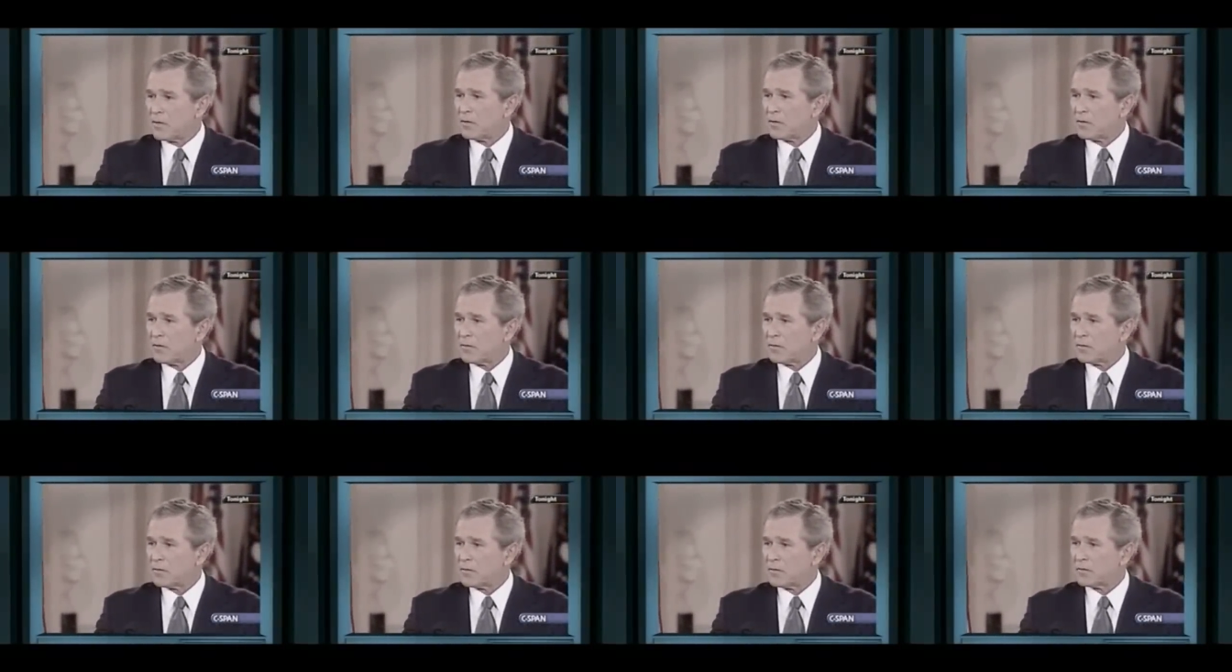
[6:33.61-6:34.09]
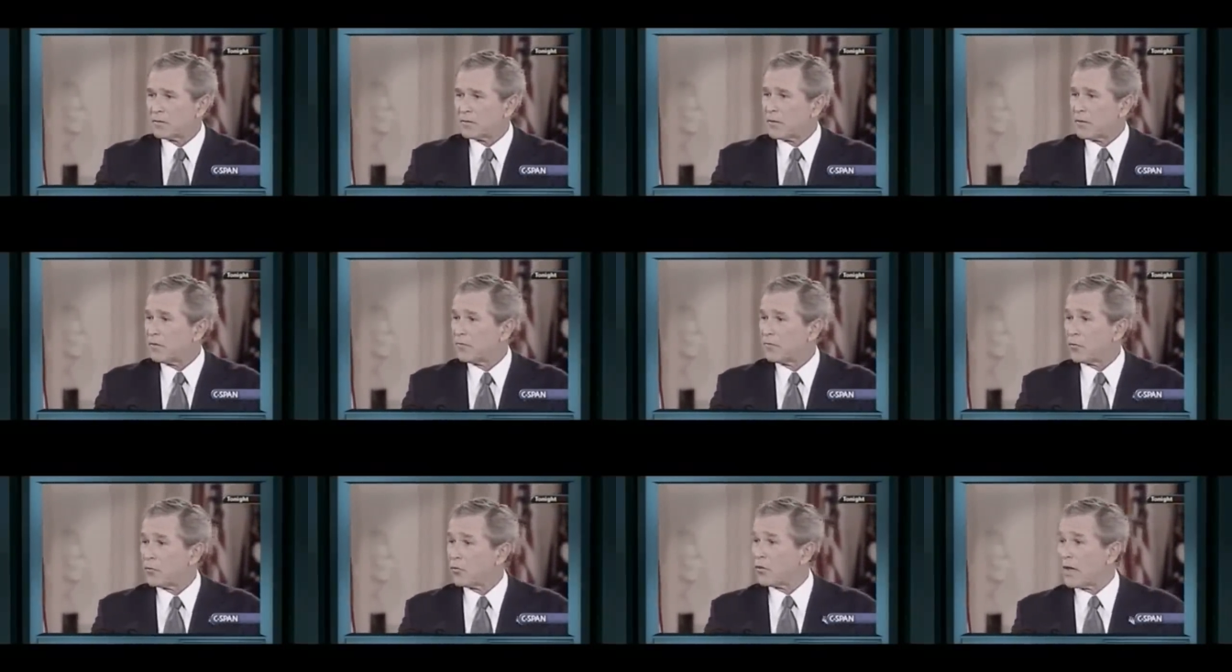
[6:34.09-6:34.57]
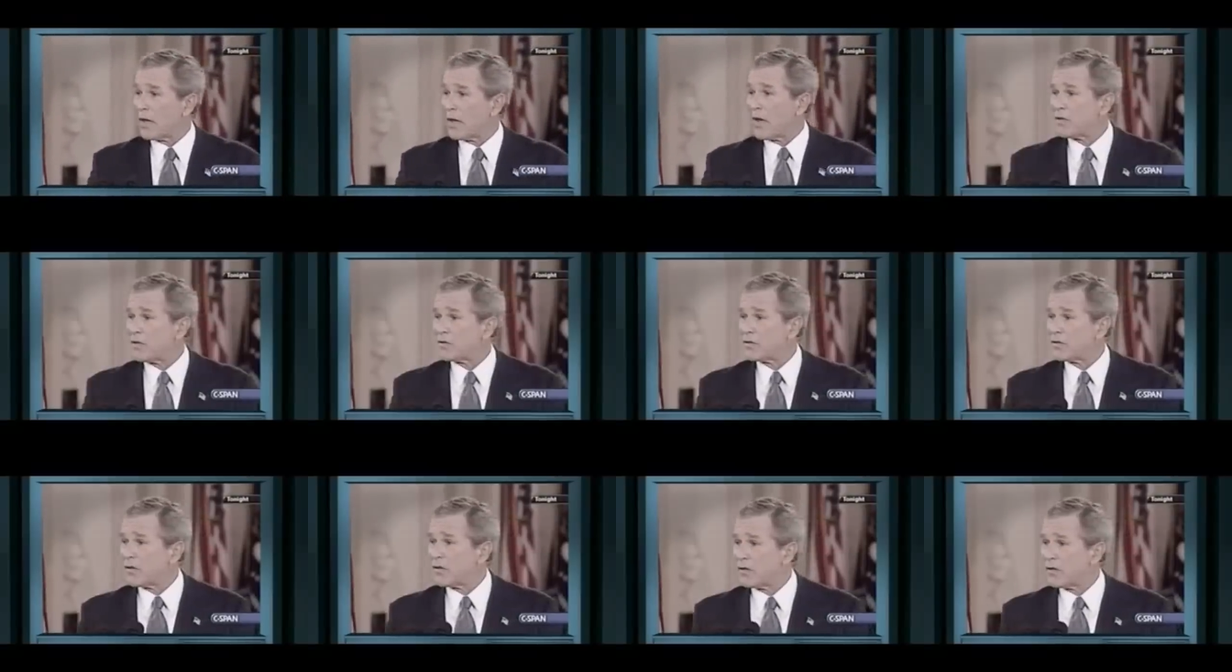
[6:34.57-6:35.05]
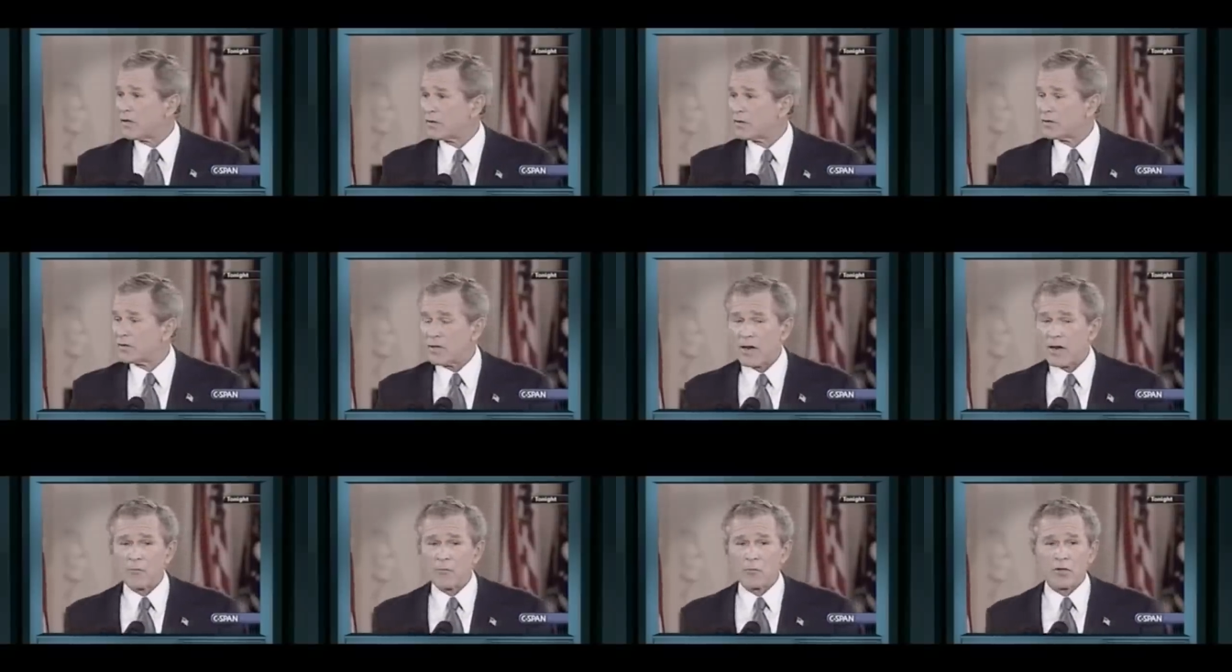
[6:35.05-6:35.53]
uh, looking forward to asking
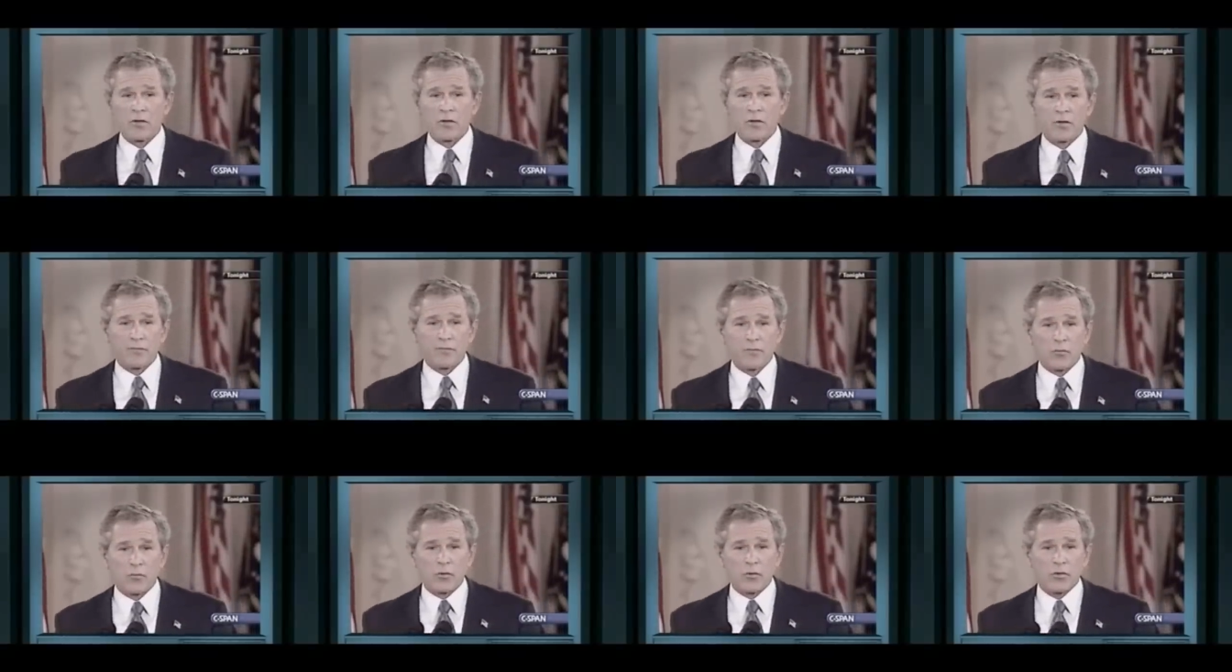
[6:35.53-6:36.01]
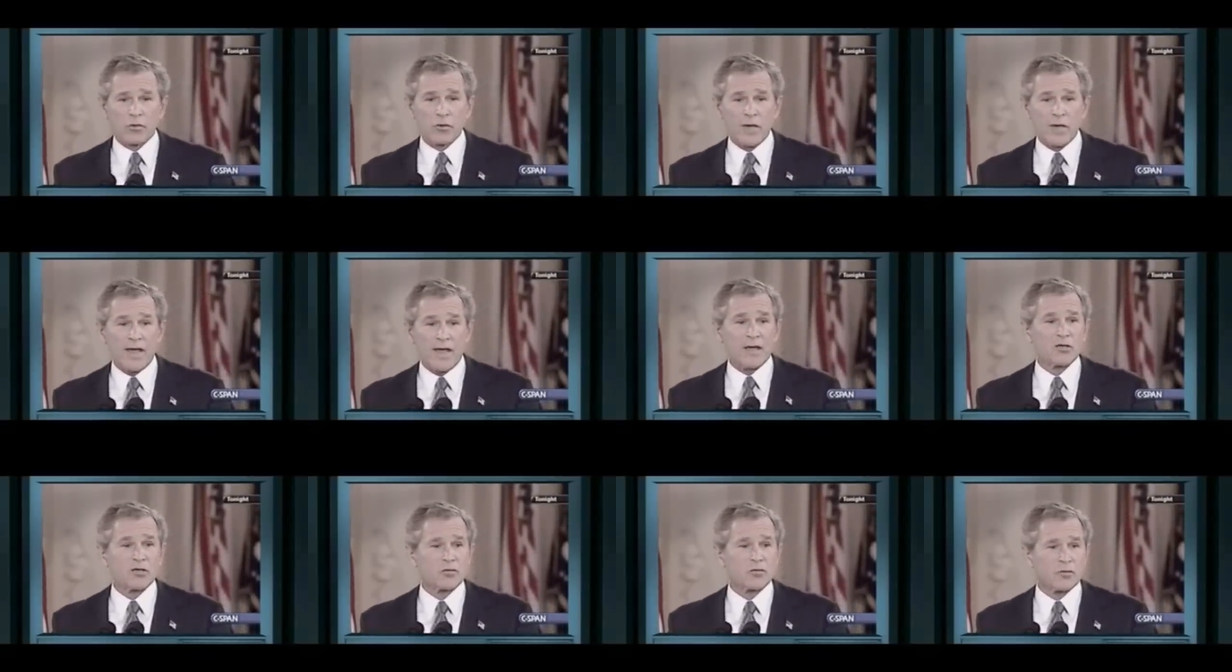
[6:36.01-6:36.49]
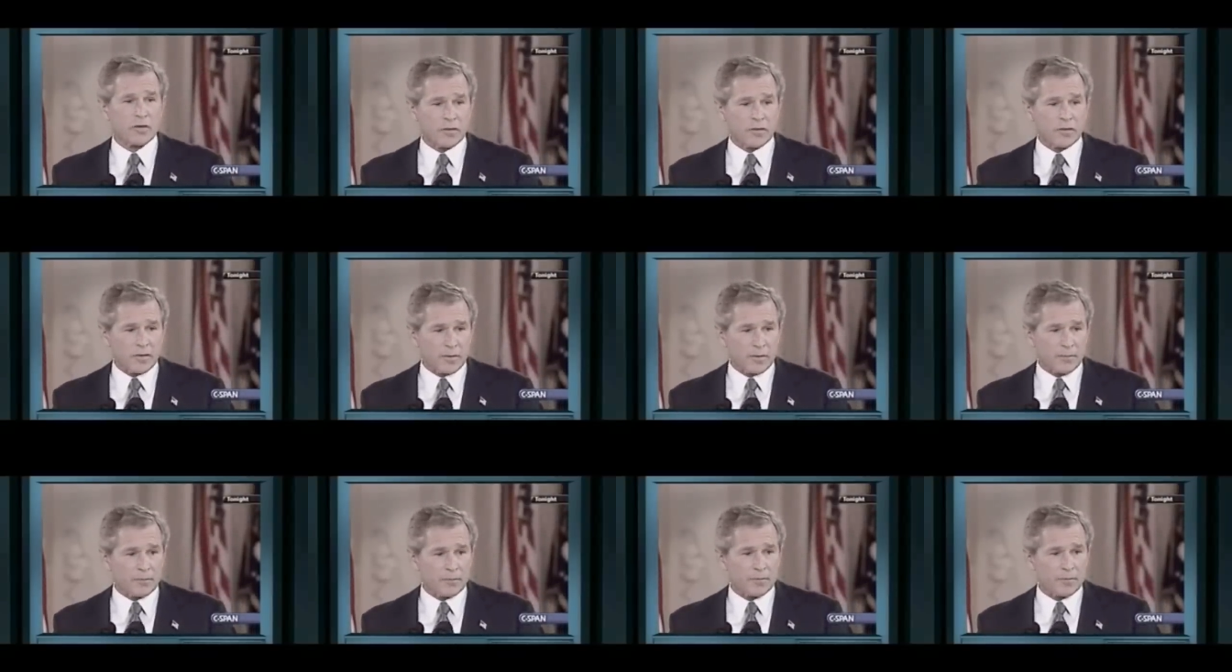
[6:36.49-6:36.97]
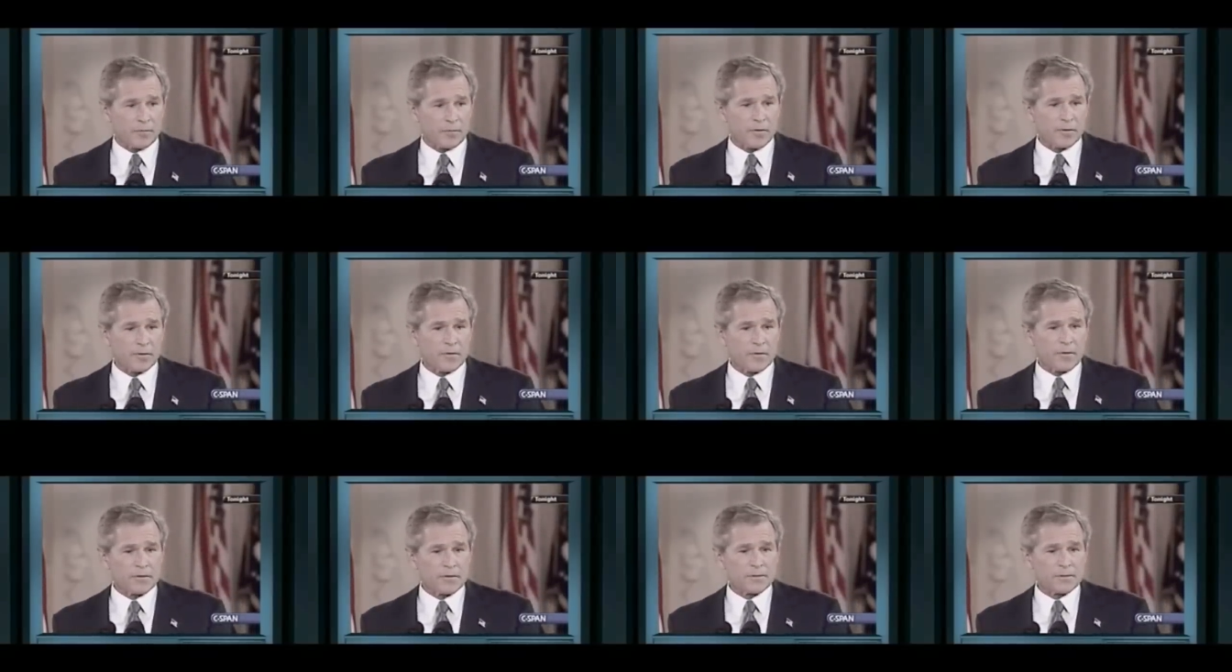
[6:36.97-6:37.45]
us, and I'm looking forward to answering them.
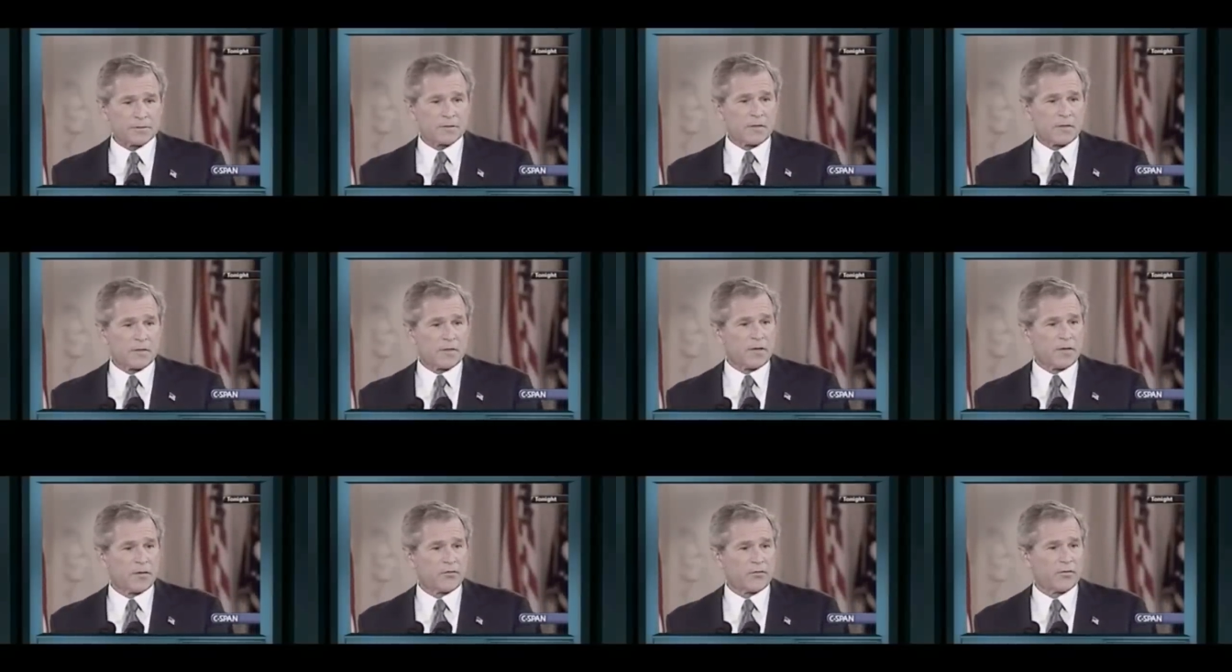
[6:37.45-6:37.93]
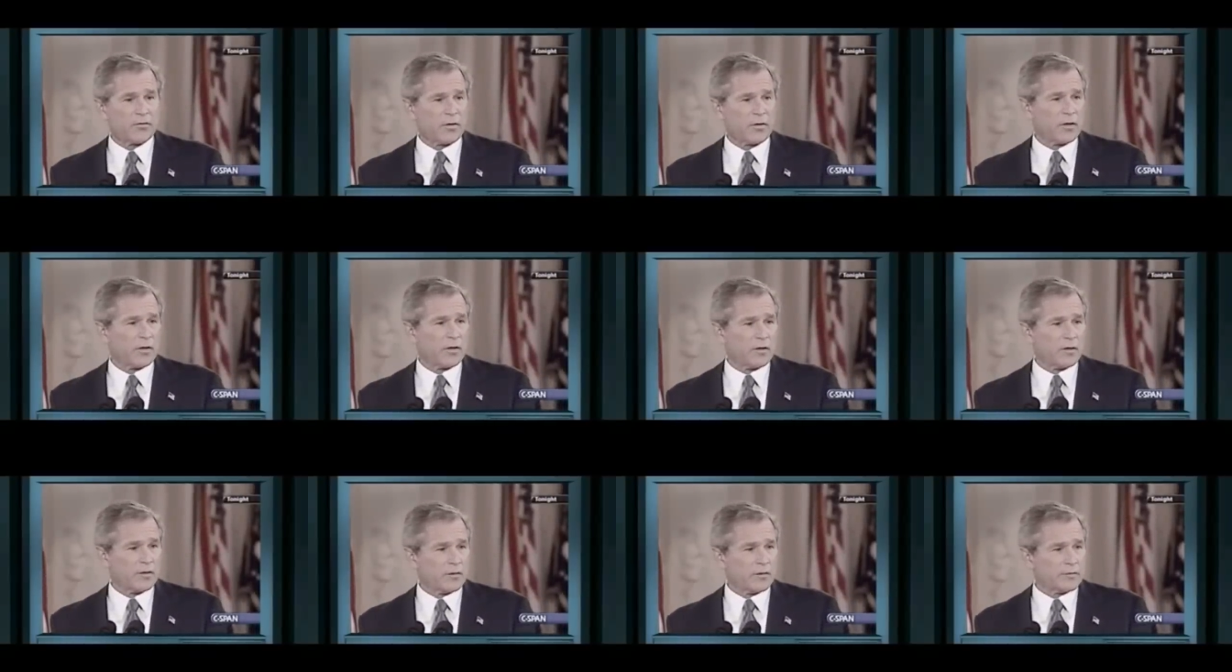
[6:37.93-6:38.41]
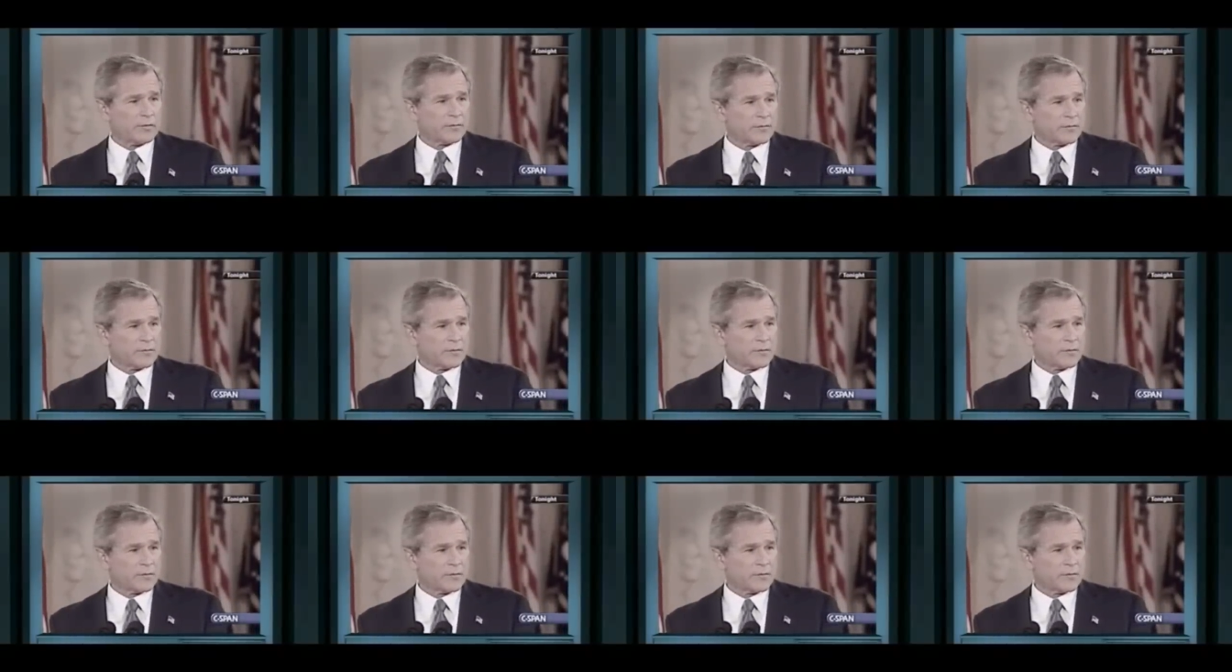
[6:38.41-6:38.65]
Let's see.